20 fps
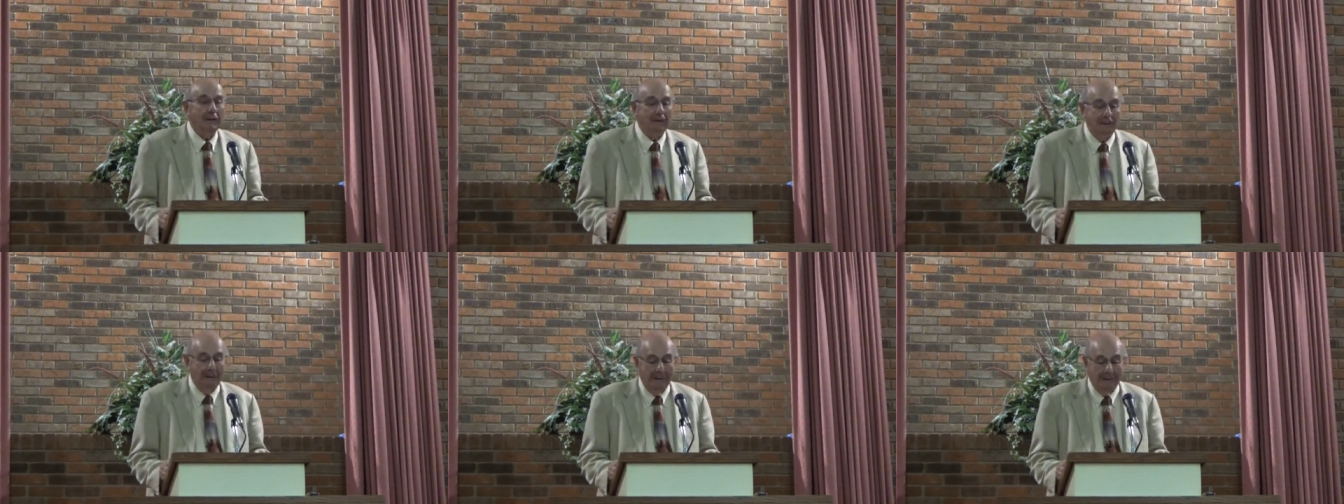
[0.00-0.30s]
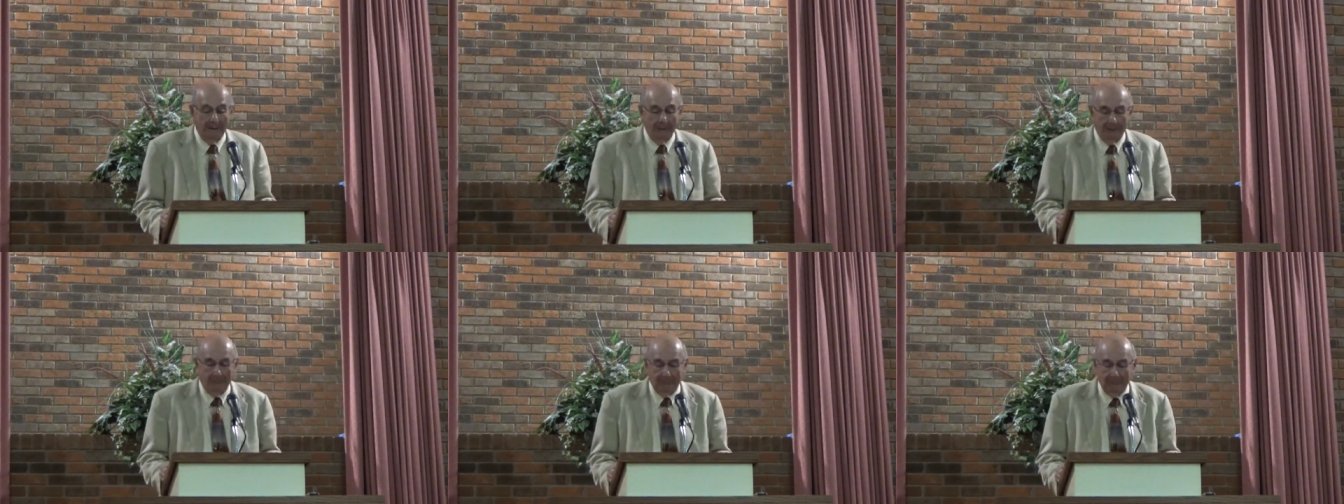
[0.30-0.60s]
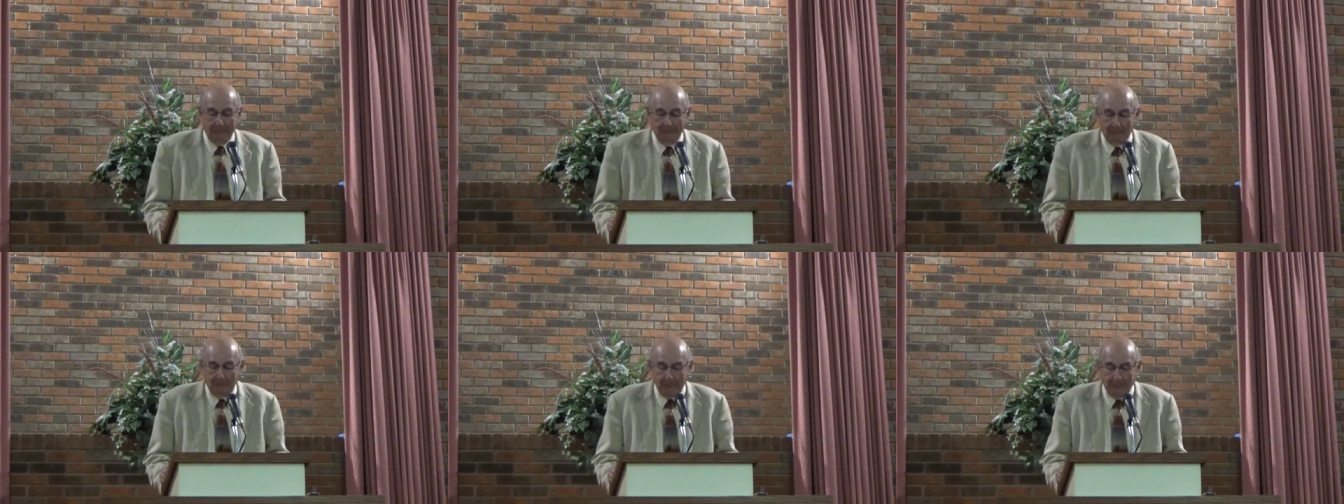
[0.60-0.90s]

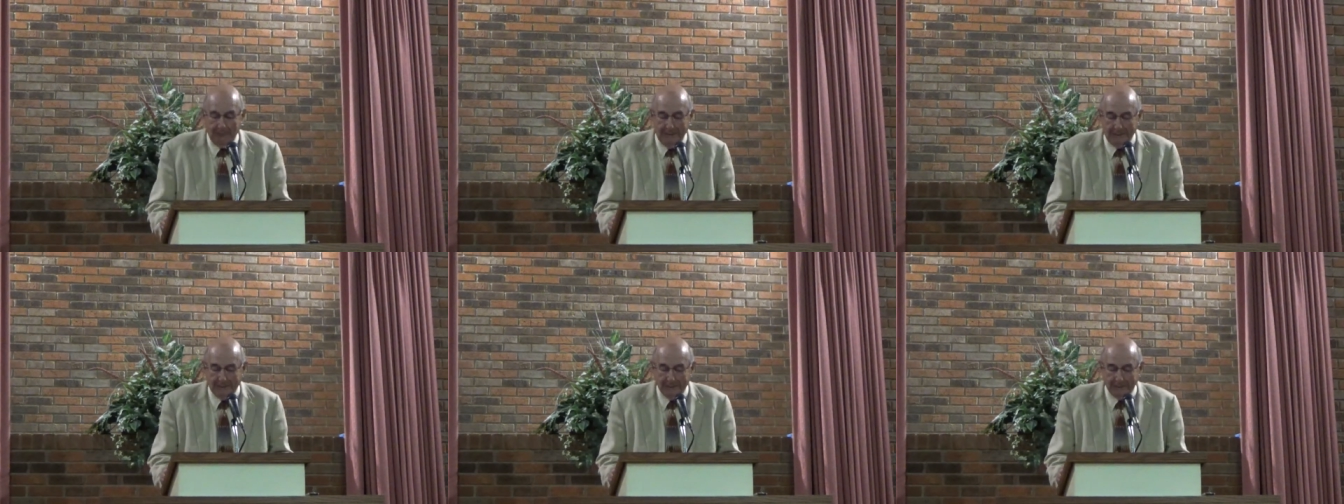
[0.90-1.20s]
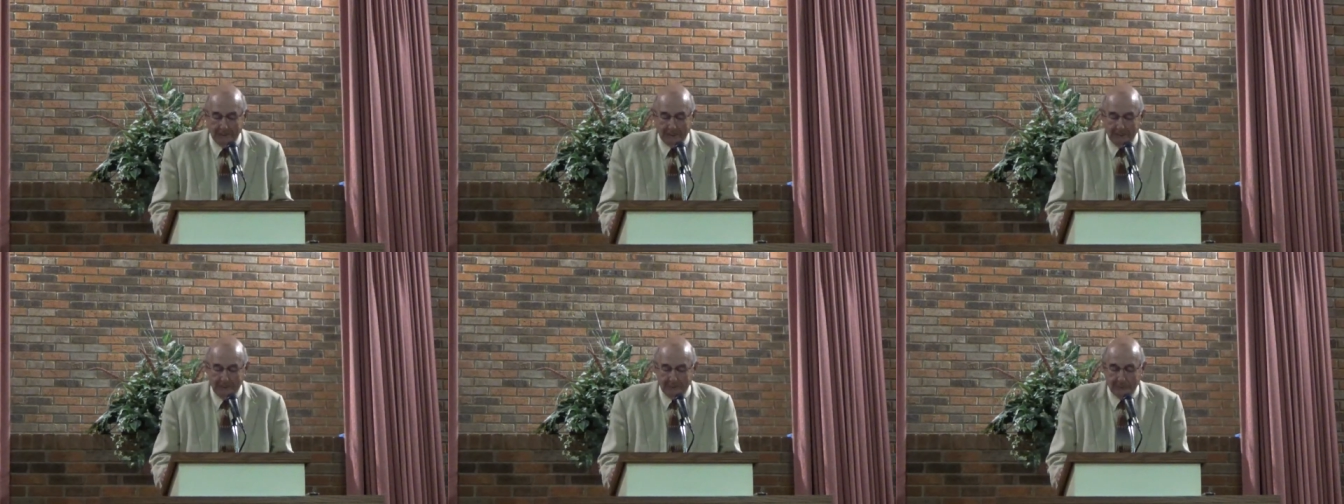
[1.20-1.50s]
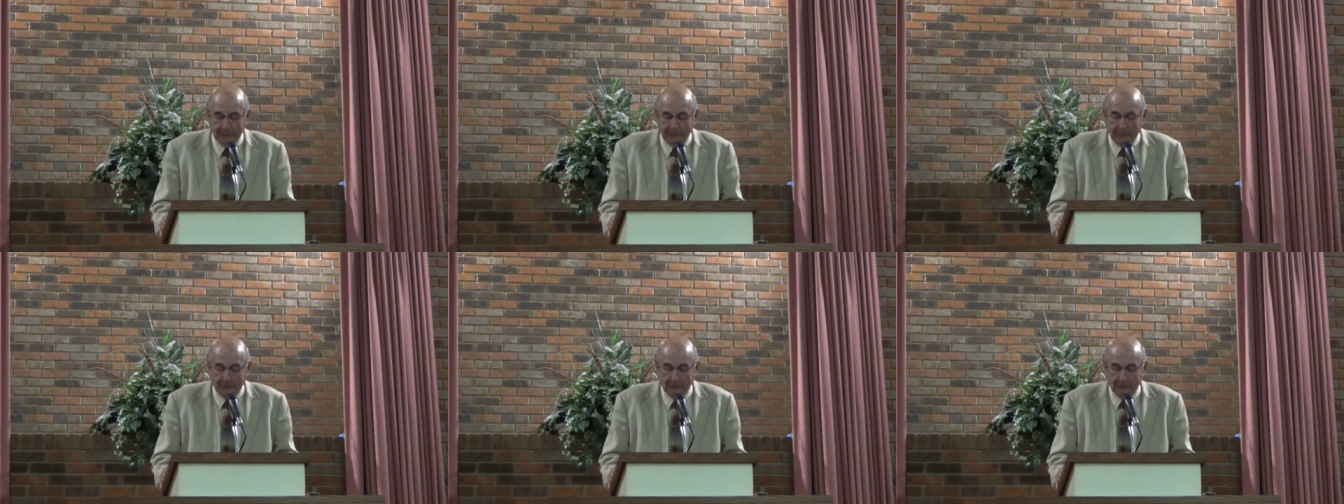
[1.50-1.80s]
Now, we add to
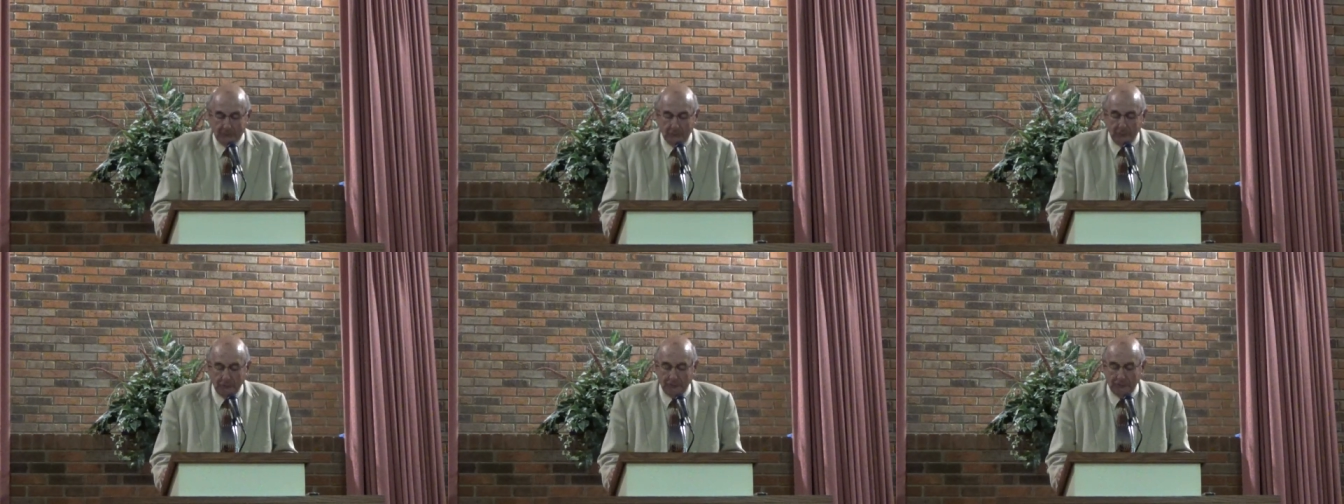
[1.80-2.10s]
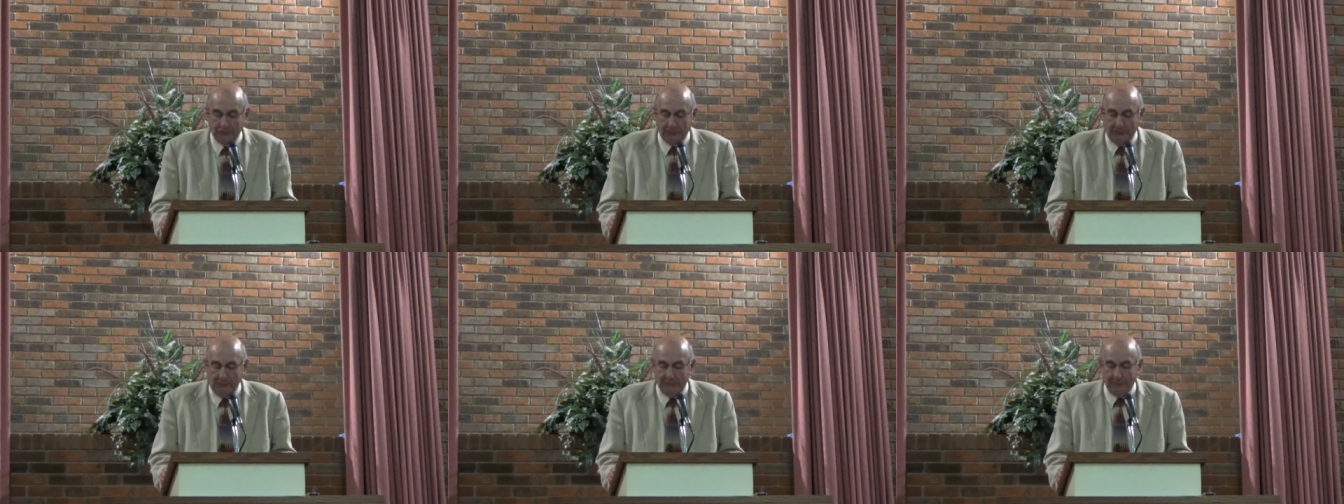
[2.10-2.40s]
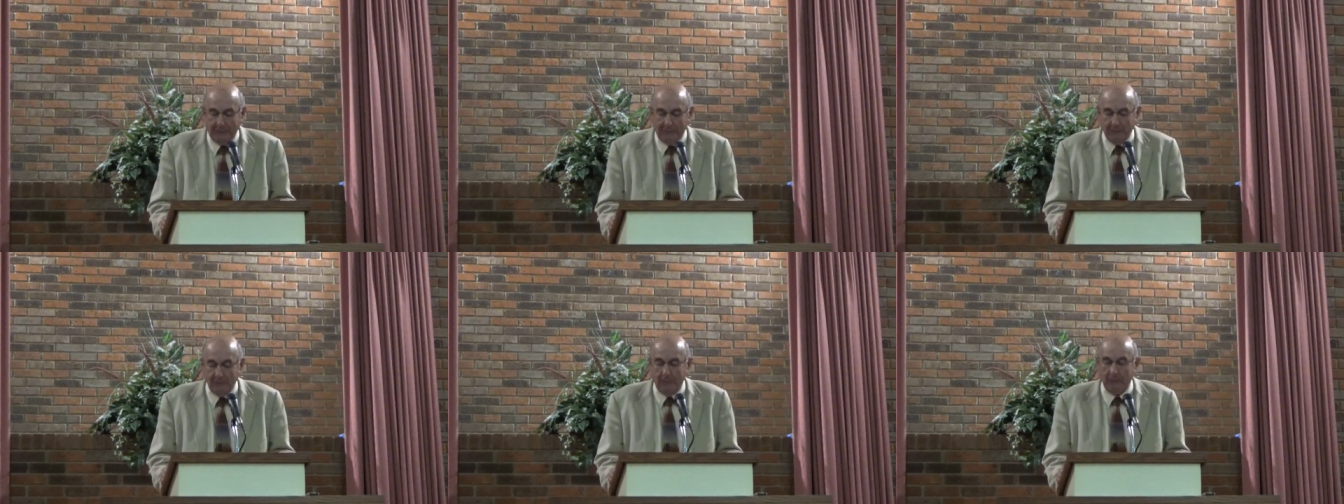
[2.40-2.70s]
this Luke
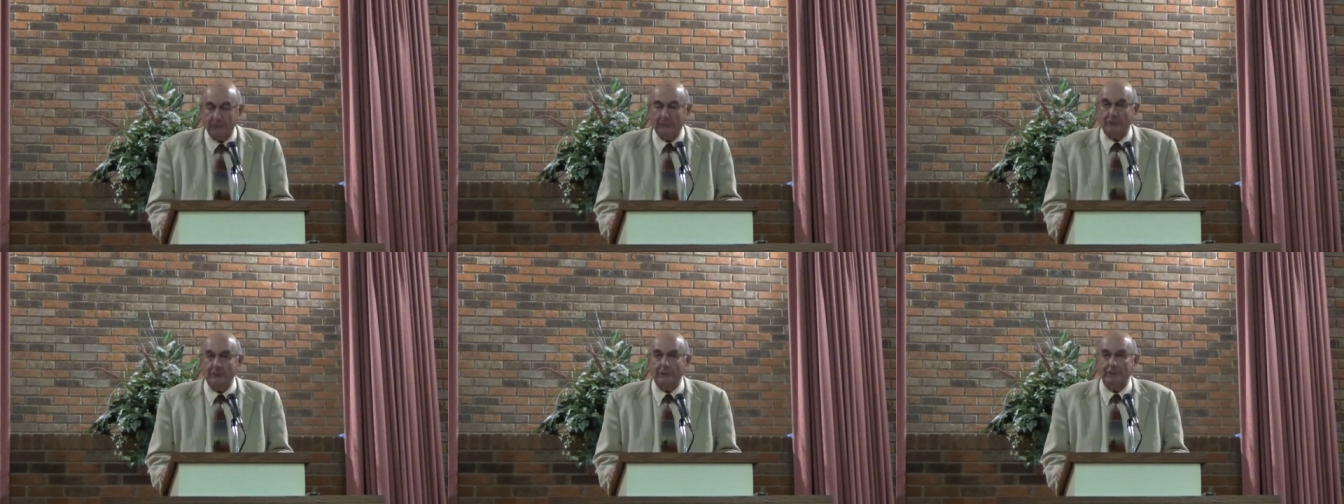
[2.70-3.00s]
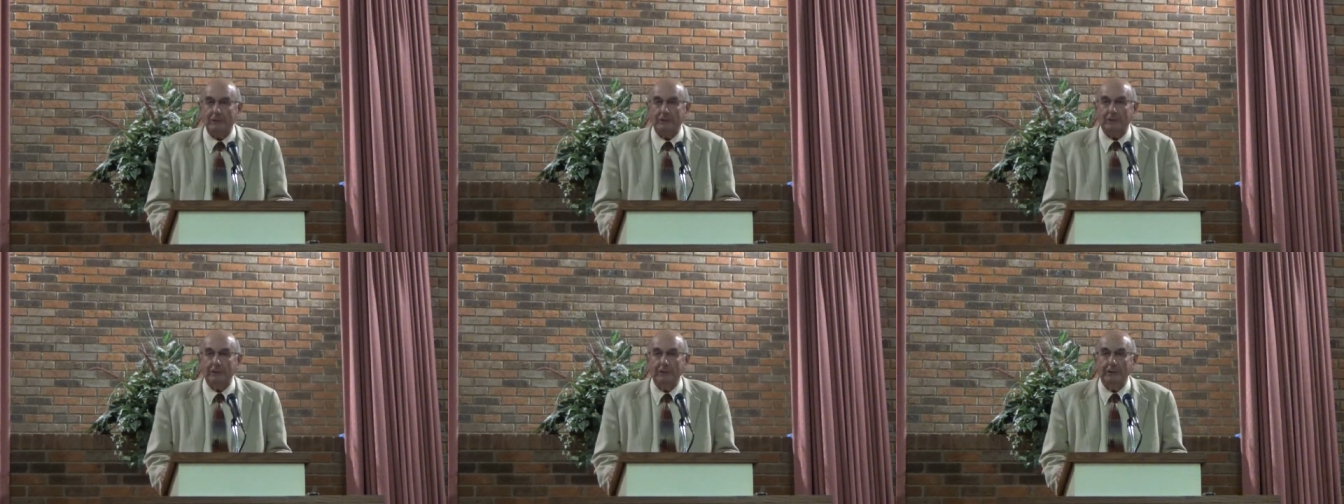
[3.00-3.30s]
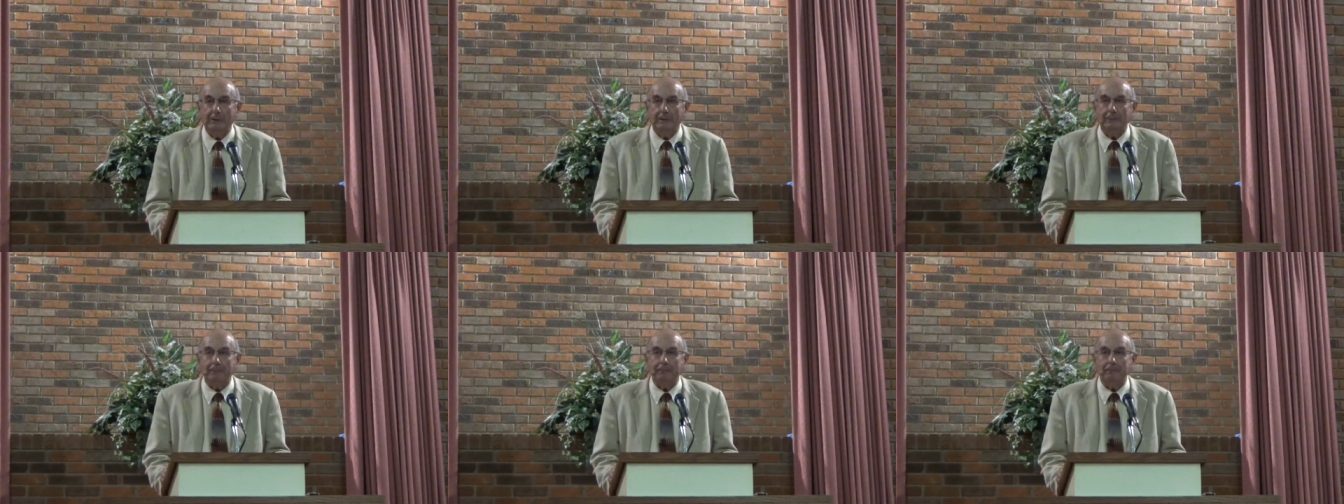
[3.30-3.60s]
7 and verse
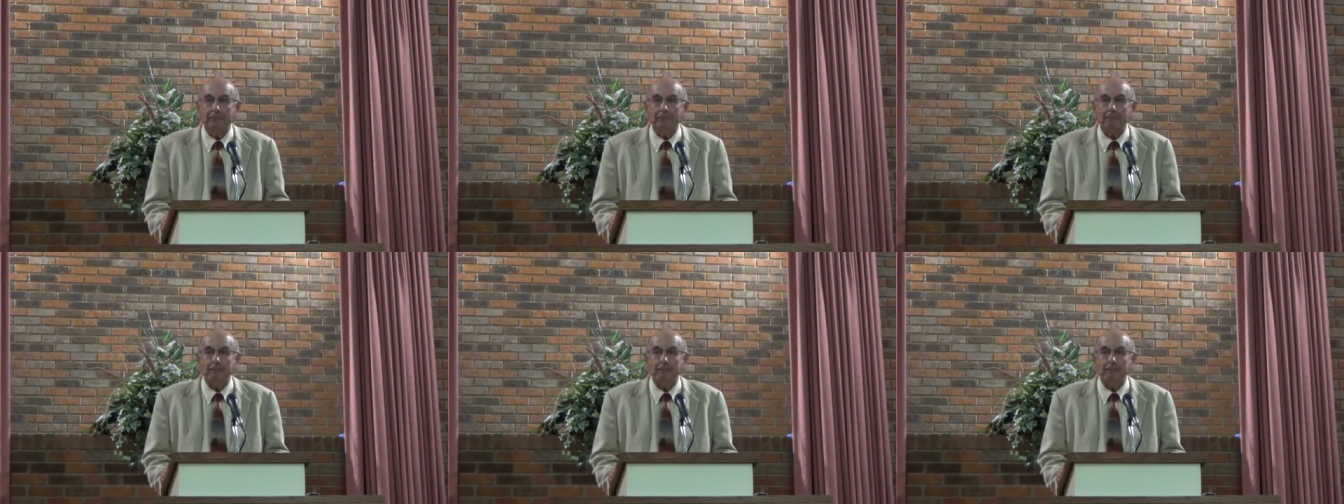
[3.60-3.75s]
16,